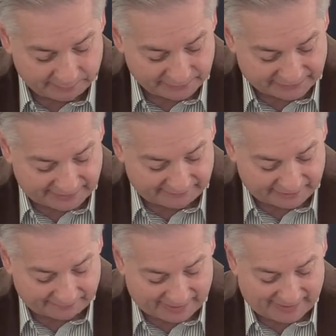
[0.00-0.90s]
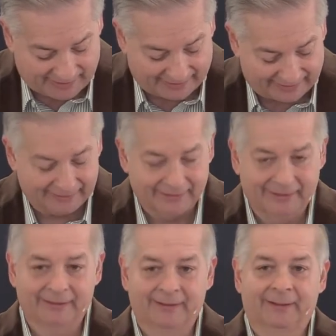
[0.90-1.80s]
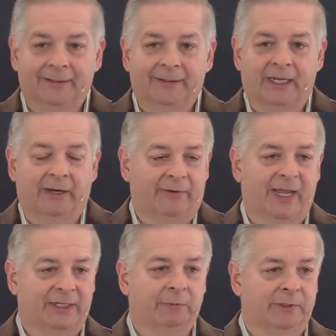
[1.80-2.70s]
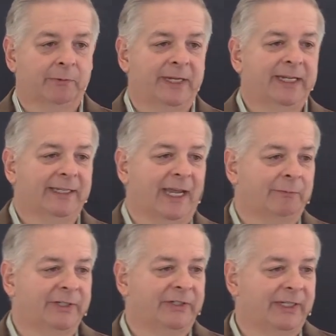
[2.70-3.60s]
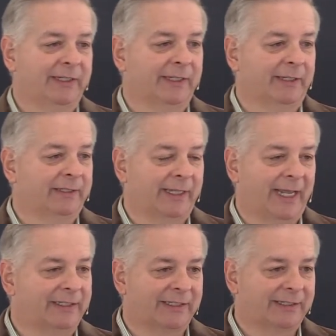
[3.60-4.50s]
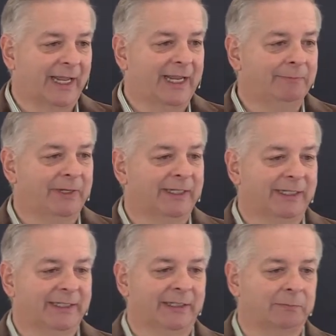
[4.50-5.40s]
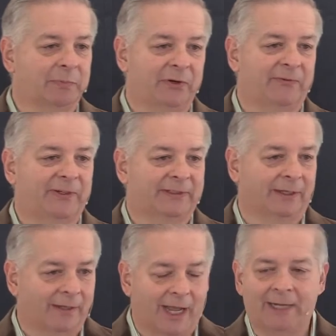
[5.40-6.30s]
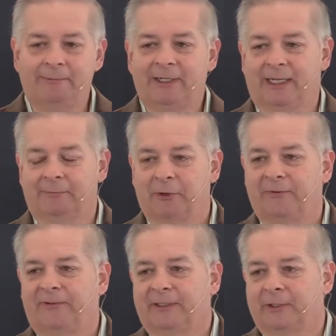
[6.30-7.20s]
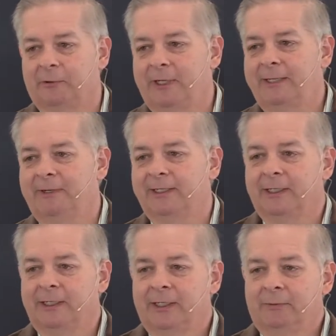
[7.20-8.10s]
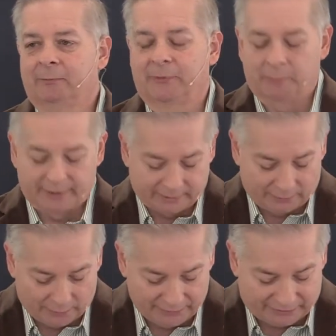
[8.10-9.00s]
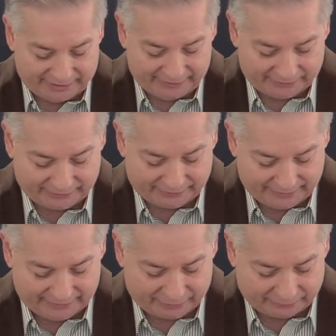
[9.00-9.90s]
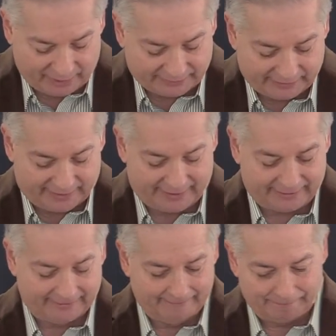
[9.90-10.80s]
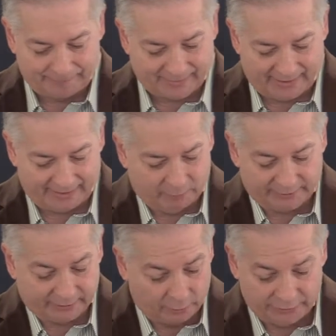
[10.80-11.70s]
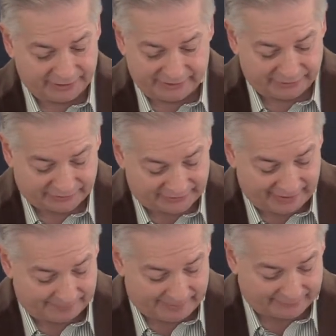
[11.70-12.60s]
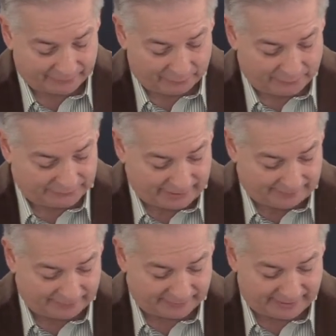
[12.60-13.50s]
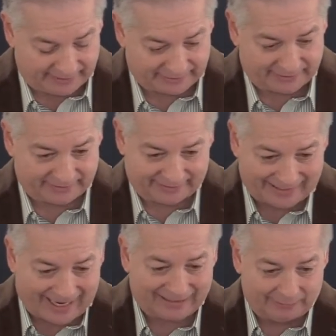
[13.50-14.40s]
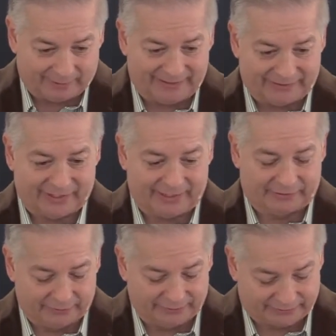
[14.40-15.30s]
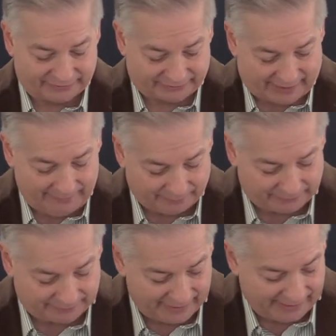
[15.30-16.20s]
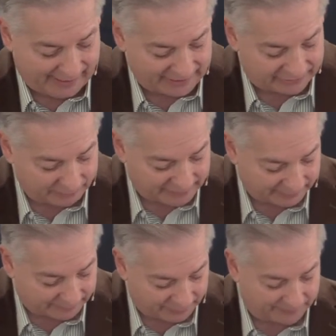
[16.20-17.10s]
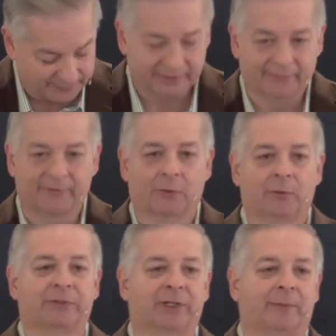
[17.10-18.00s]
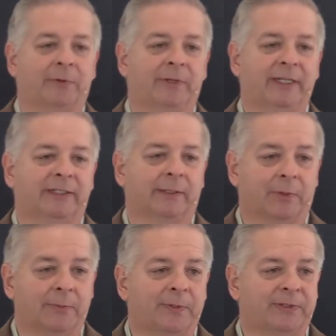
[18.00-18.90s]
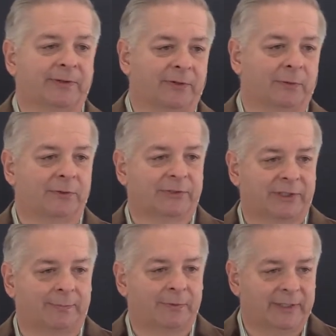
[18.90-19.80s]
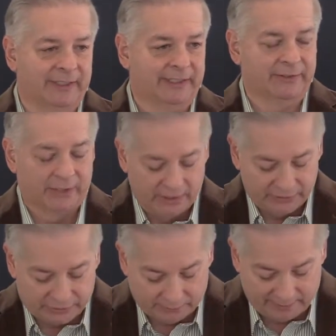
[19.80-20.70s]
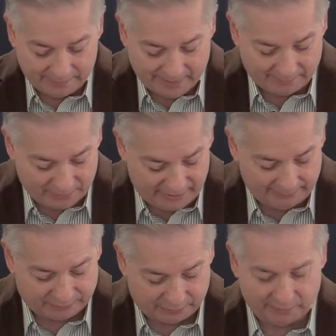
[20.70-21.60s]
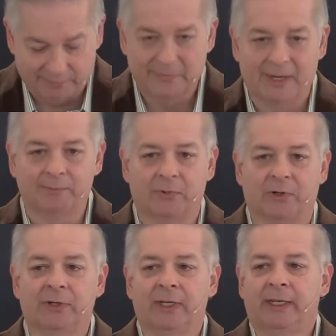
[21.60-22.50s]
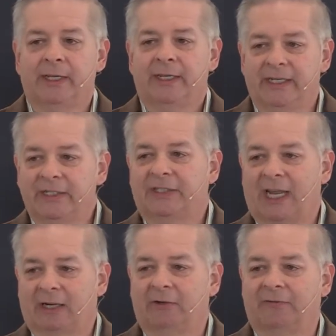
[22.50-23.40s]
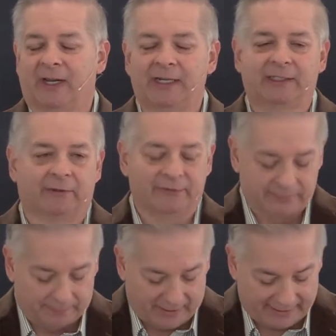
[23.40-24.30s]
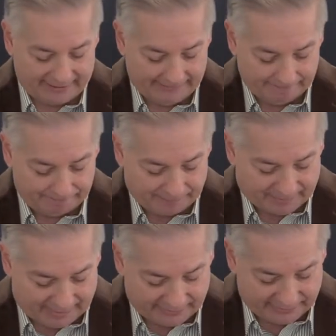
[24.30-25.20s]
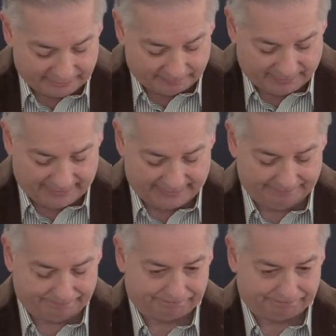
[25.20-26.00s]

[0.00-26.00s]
receive thereby. Now, as we read that, we see that that statement is in perfect alignment and perfect agreement with what the Lord Jesus instructed us, uh, what the Lord Jesus said about the Lord's Supper. Uh, that's exactly what he said to his disciples as to what the purpose of the Lord's Supper is. The purpose of the Lord's Supper is to remember him, to remember his sacrifice of his body and his blood.